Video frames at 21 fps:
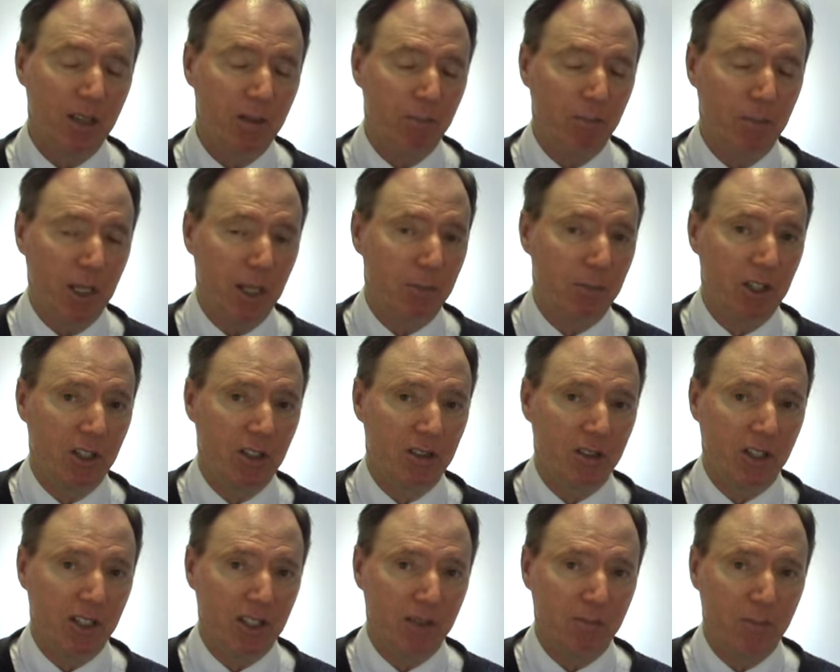Maybe he
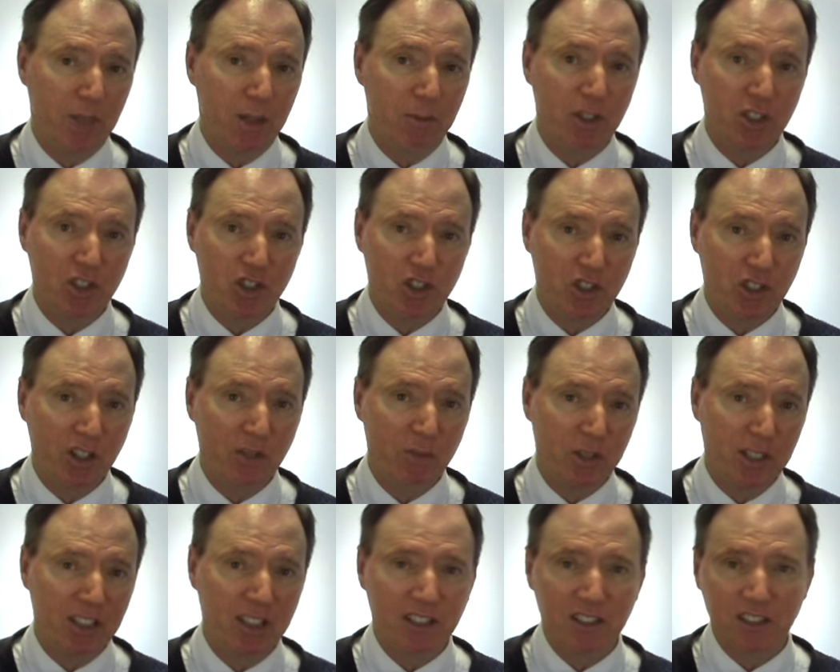thought that maybe it should have
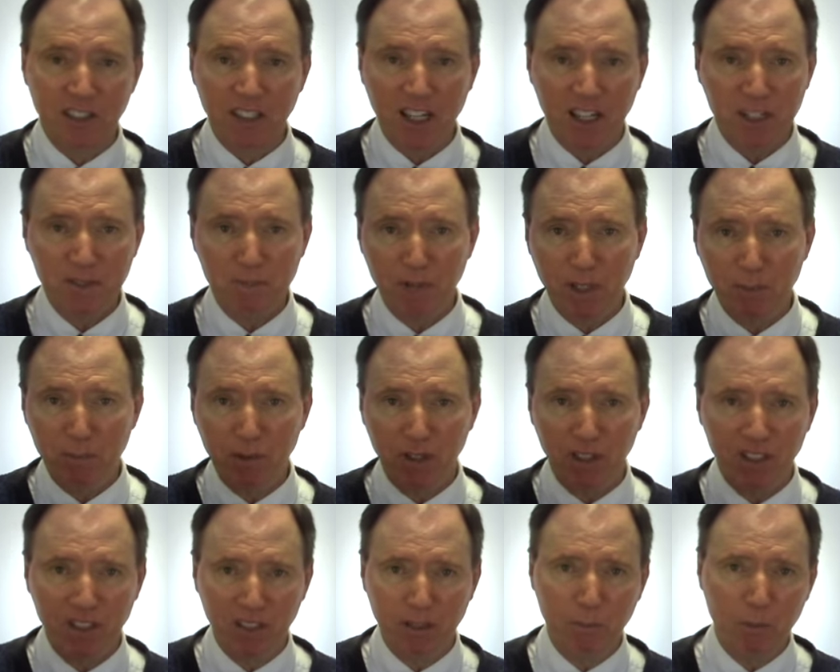been in the text, but he
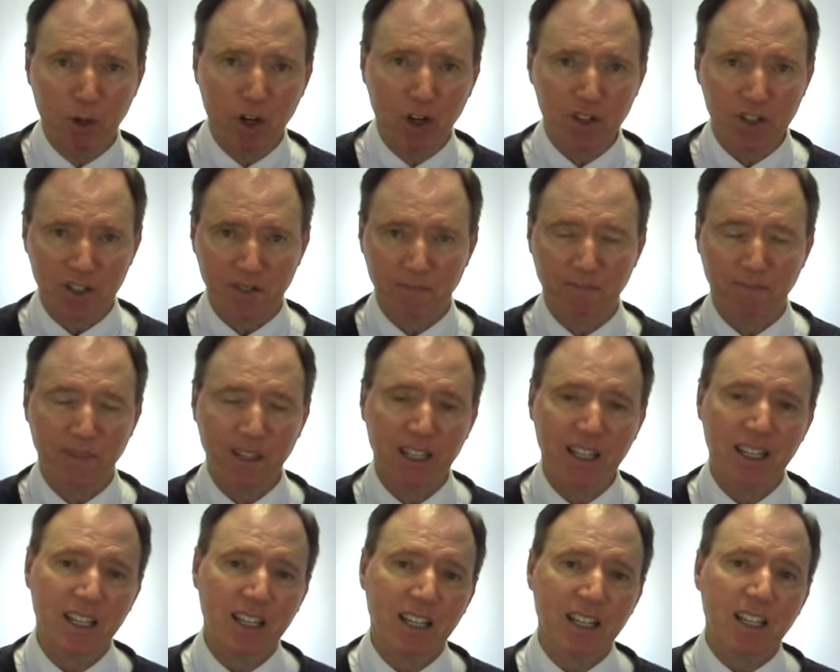put it in the margin.
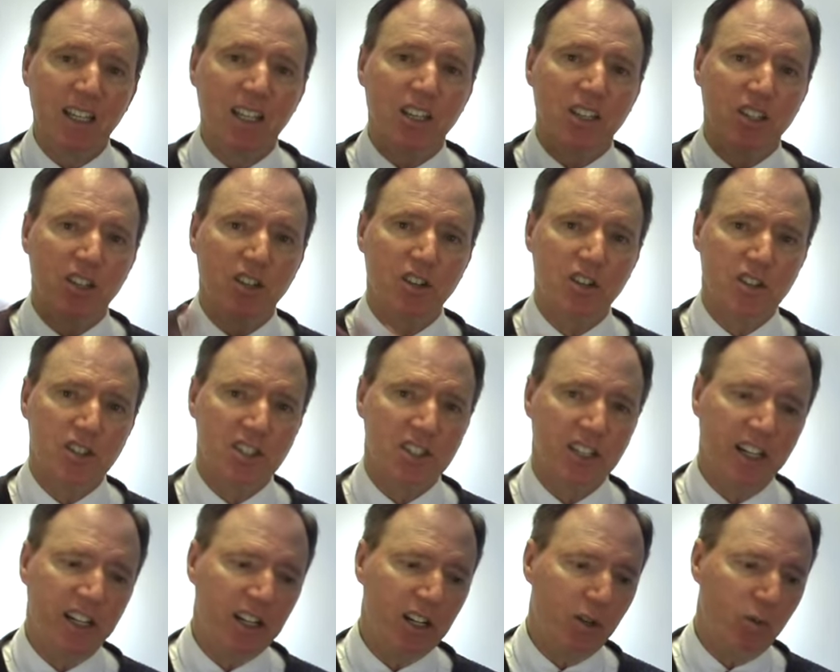Years
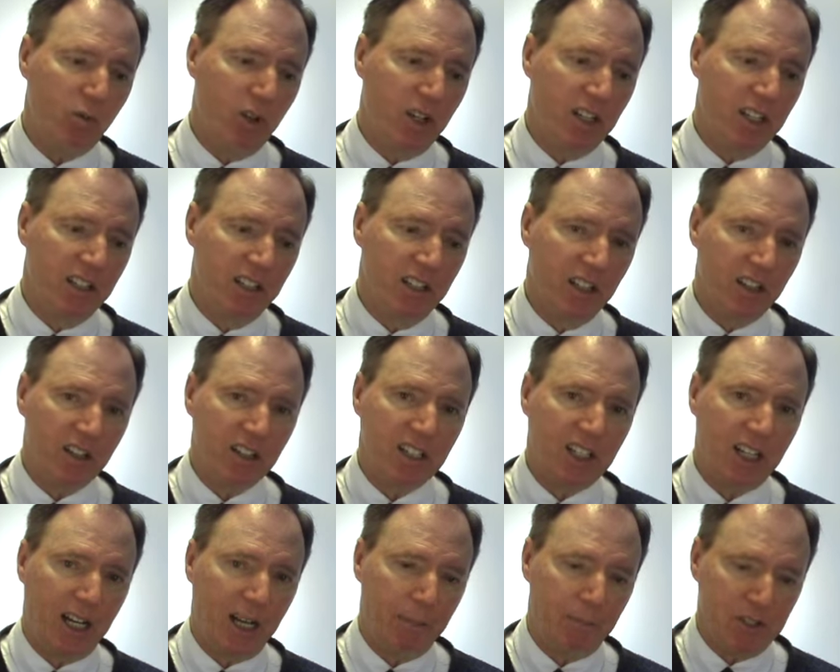later, when another
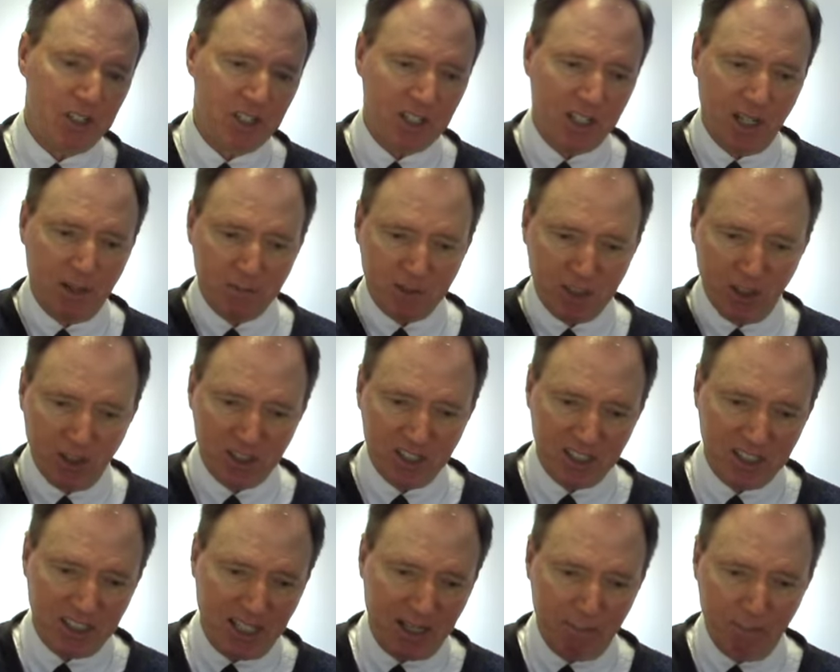copyist comes and looks
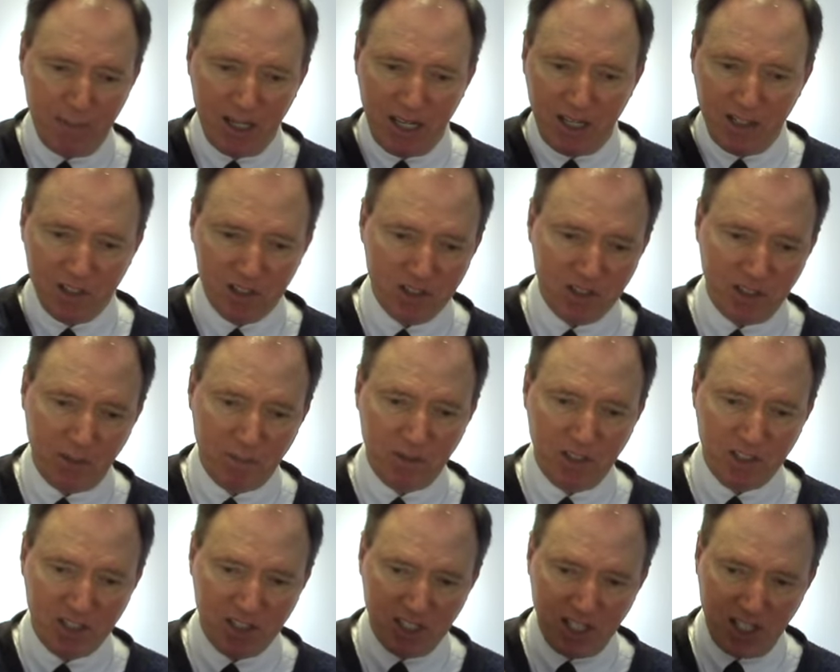at that manuscript
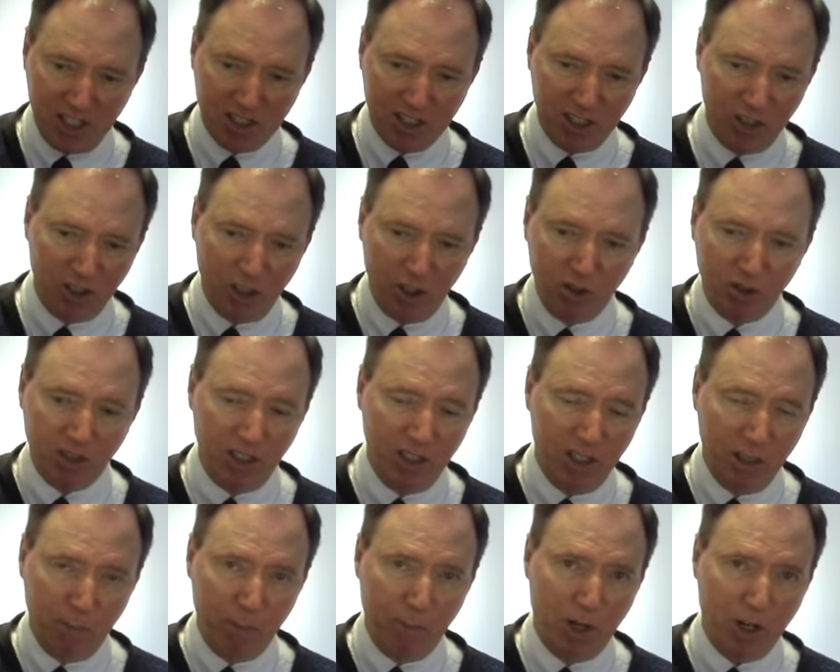and sees the note
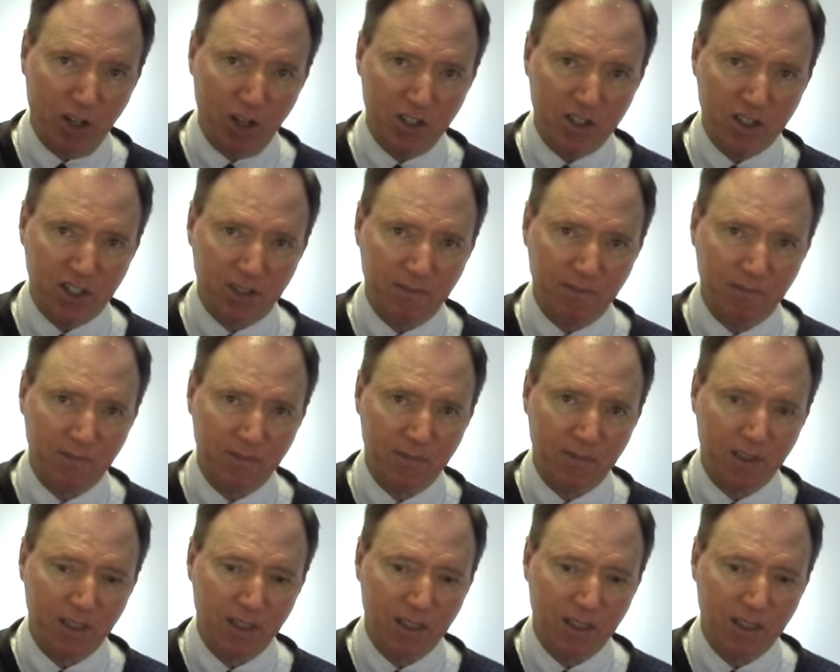in the margin,